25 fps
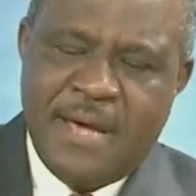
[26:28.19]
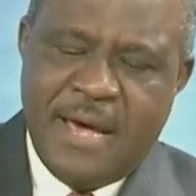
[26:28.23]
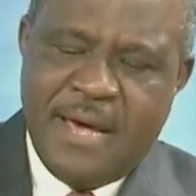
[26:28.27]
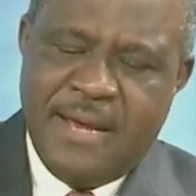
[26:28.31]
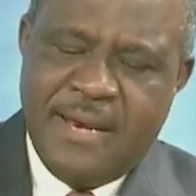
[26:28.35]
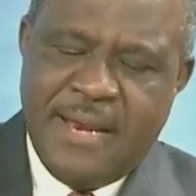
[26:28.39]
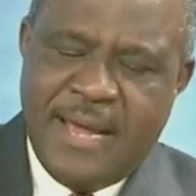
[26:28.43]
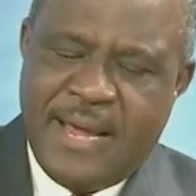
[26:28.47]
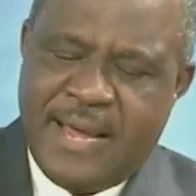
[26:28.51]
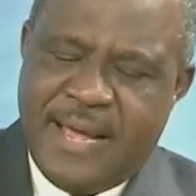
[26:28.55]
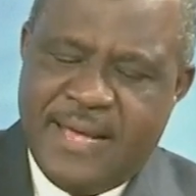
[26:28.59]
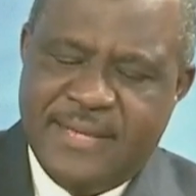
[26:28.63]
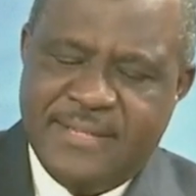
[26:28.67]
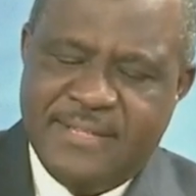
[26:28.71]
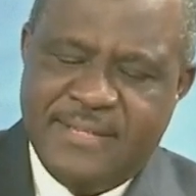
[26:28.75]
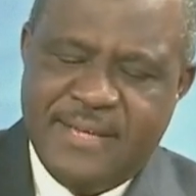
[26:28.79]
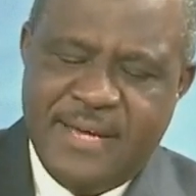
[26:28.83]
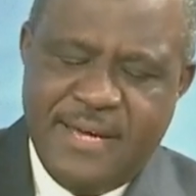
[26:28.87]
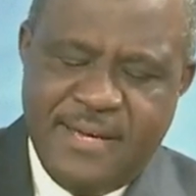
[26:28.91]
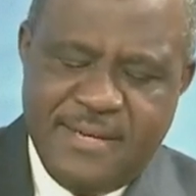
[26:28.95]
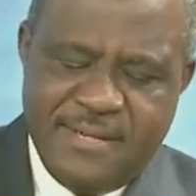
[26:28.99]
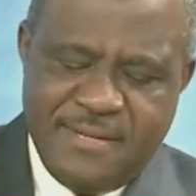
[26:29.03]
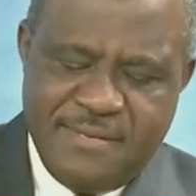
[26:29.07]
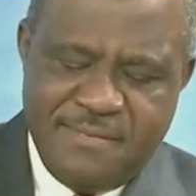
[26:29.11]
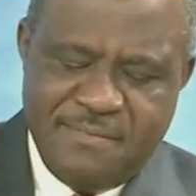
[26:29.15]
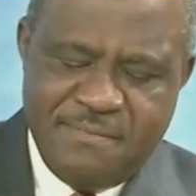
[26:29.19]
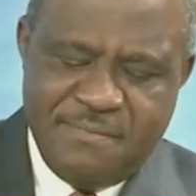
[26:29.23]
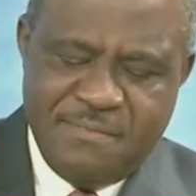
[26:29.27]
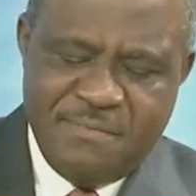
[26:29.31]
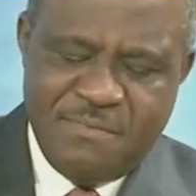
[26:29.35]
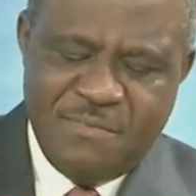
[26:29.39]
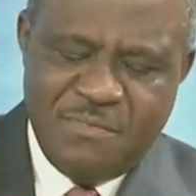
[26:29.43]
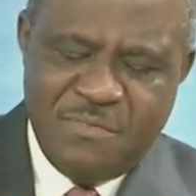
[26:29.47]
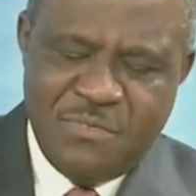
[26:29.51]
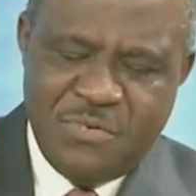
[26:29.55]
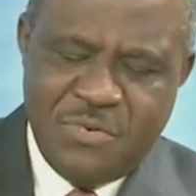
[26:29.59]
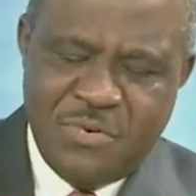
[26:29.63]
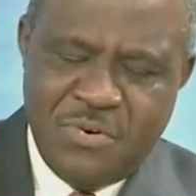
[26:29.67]
and like I said,
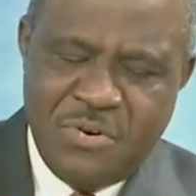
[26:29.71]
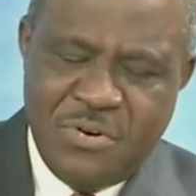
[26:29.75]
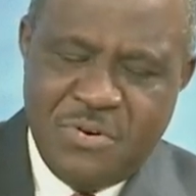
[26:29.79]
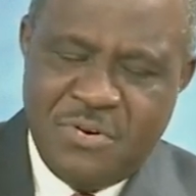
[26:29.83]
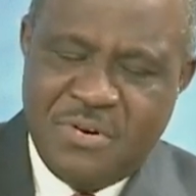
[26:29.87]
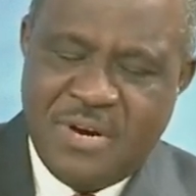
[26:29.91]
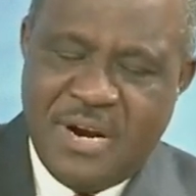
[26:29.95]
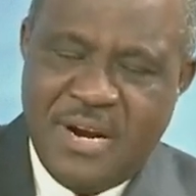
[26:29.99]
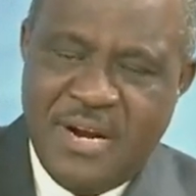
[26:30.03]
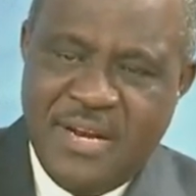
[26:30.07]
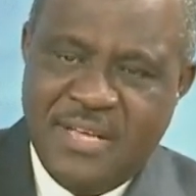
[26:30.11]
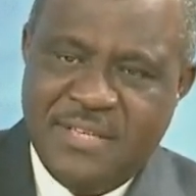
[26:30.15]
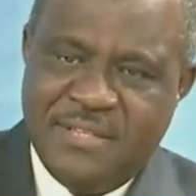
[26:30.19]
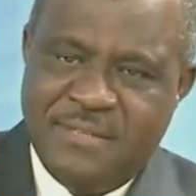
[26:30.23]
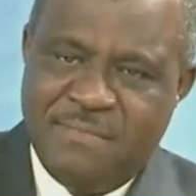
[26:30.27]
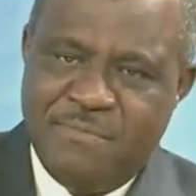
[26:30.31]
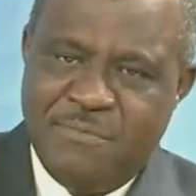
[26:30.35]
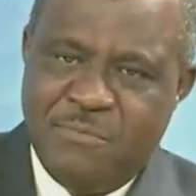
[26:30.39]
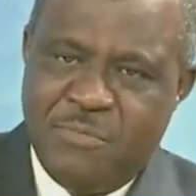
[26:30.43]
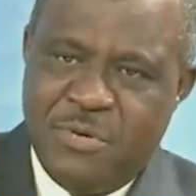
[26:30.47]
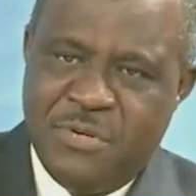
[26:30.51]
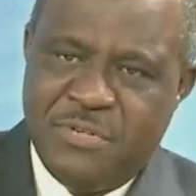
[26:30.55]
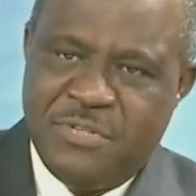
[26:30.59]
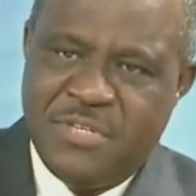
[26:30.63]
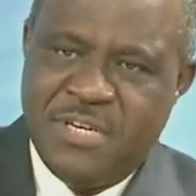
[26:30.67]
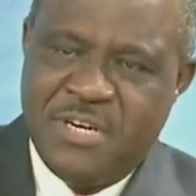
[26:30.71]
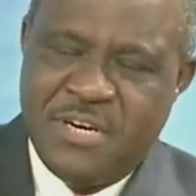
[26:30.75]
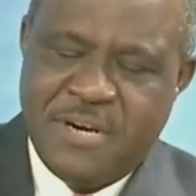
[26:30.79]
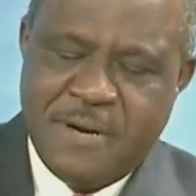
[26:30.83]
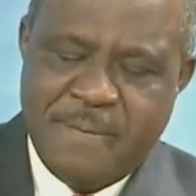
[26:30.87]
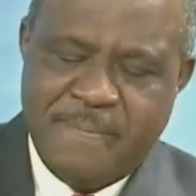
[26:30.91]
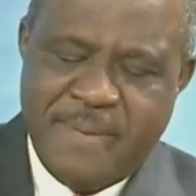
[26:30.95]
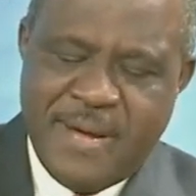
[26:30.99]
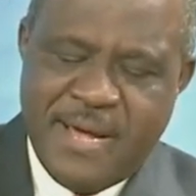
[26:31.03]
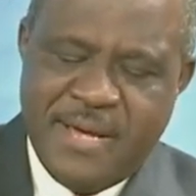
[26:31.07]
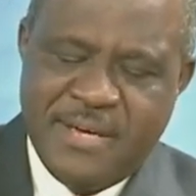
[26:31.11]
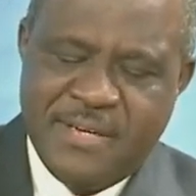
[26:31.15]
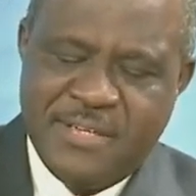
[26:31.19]
ordinarily central
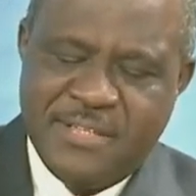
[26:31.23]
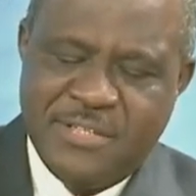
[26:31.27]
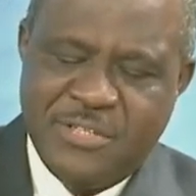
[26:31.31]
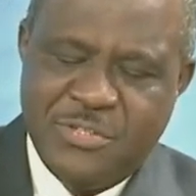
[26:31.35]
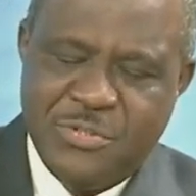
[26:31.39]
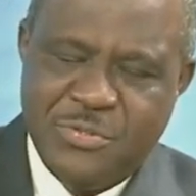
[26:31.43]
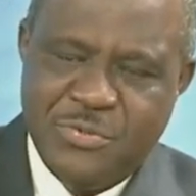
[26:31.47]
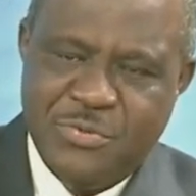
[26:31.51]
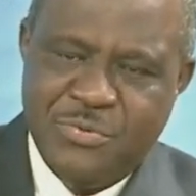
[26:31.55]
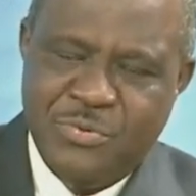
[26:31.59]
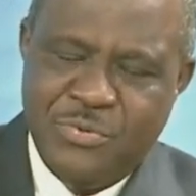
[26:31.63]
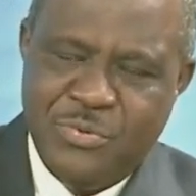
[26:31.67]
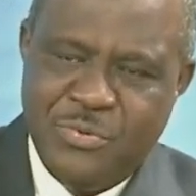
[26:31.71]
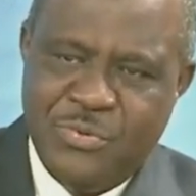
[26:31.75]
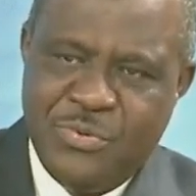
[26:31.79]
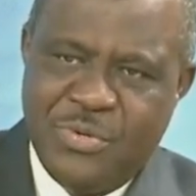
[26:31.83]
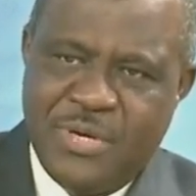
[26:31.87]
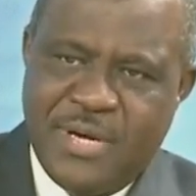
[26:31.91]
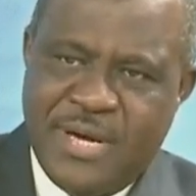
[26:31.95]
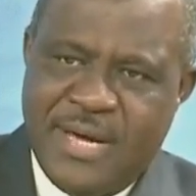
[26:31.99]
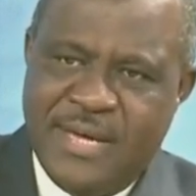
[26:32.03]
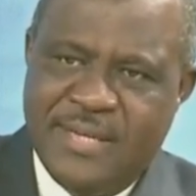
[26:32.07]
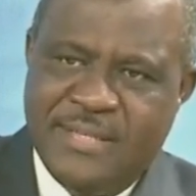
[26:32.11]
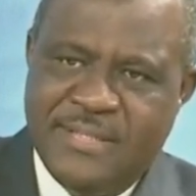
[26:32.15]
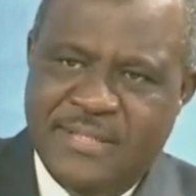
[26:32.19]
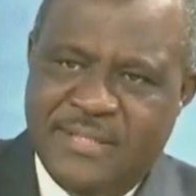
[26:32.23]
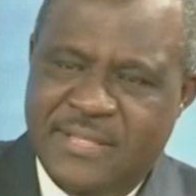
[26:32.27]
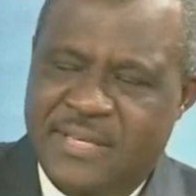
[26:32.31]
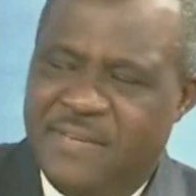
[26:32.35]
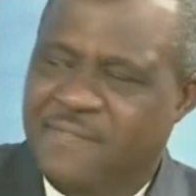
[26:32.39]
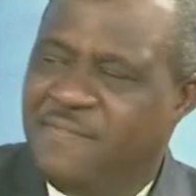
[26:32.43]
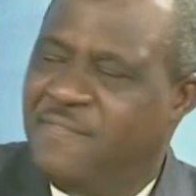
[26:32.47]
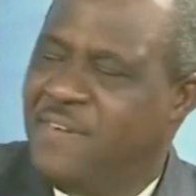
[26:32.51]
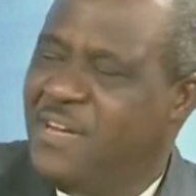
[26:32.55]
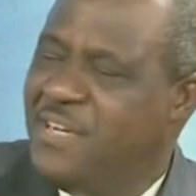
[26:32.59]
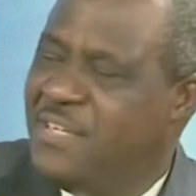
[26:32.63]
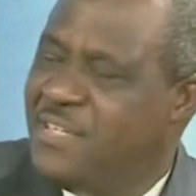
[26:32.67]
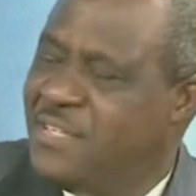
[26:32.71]
bank should look at
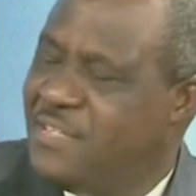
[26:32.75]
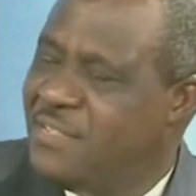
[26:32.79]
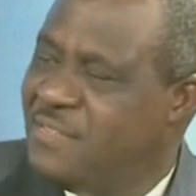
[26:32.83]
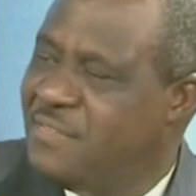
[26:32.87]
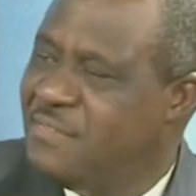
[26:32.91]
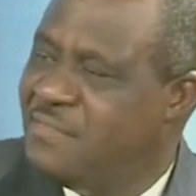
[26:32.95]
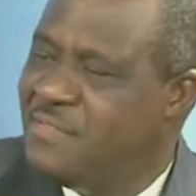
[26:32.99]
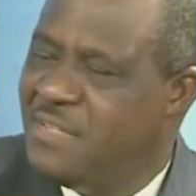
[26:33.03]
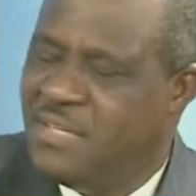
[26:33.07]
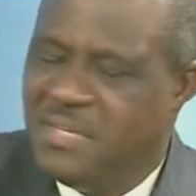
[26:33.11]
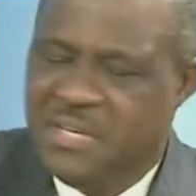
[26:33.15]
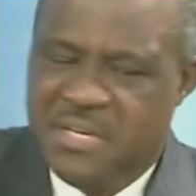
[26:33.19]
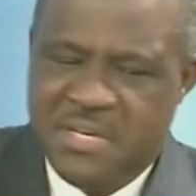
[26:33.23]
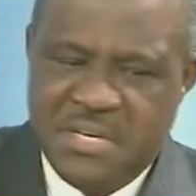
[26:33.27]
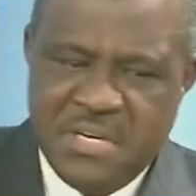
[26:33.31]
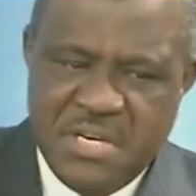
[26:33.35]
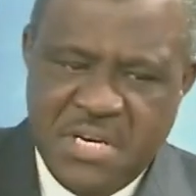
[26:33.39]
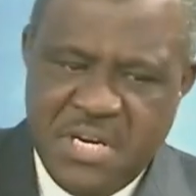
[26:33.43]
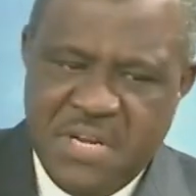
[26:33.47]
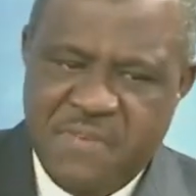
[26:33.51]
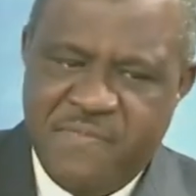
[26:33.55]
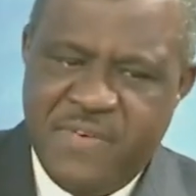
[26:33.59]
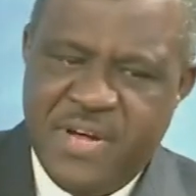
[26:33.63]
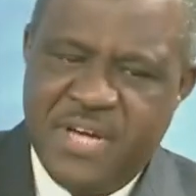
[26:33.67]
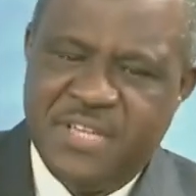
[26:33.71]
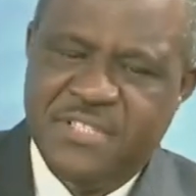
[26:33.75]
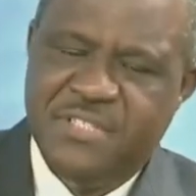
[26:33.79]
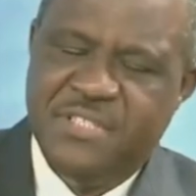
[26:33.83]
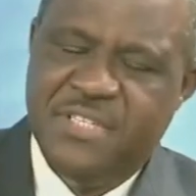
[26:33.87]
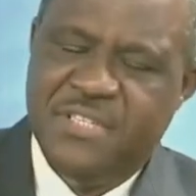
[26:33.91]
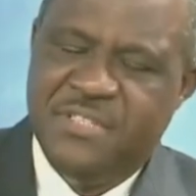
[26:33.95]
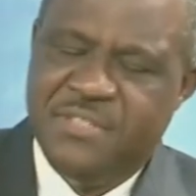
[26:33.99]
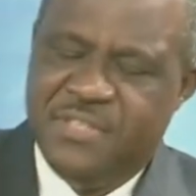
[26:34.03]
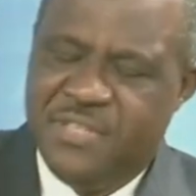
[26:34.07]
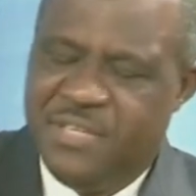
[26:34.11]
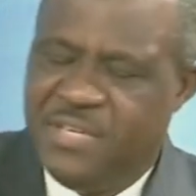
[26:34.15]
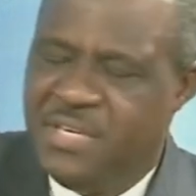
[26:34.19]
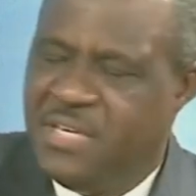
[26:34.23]
inflation, leave
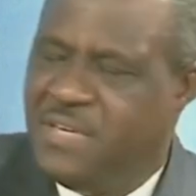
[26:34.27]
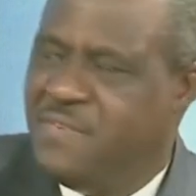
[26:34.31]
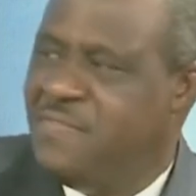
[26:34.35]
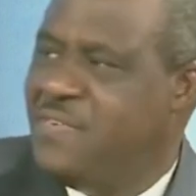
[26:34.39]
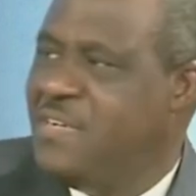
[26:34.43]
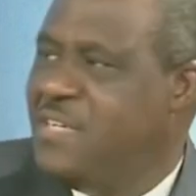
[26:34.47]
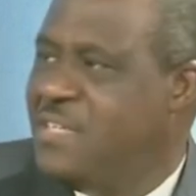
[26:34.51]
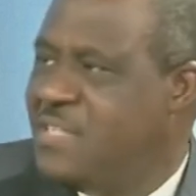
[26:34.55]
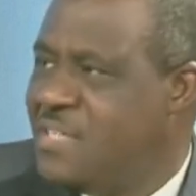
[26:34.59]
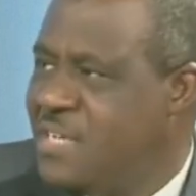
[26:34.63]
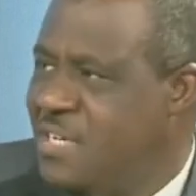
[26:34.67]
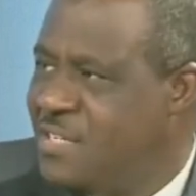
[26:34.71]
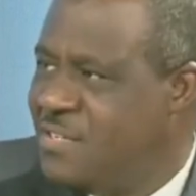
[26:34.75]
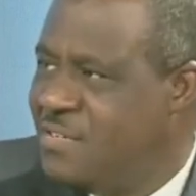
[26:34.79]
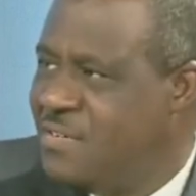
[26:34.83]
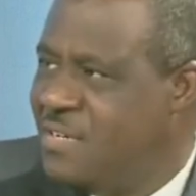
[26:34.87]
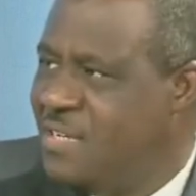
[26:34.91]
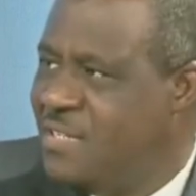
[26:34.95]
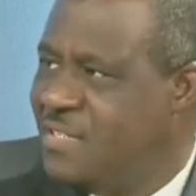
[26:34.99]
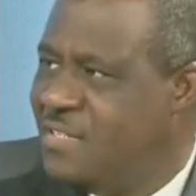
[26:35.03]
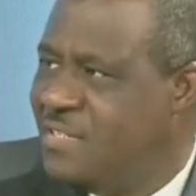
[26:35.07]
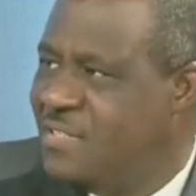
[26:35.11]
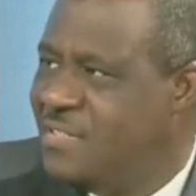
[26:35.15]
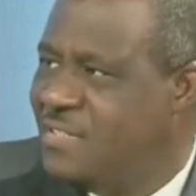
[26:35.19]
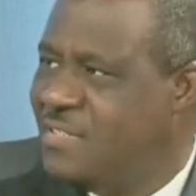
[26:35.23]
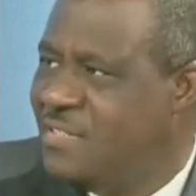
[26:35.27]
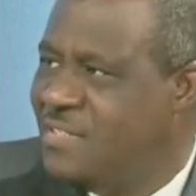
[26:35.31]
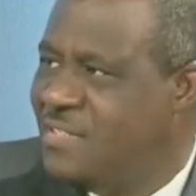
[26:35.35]
exchange rate, leave interest rates,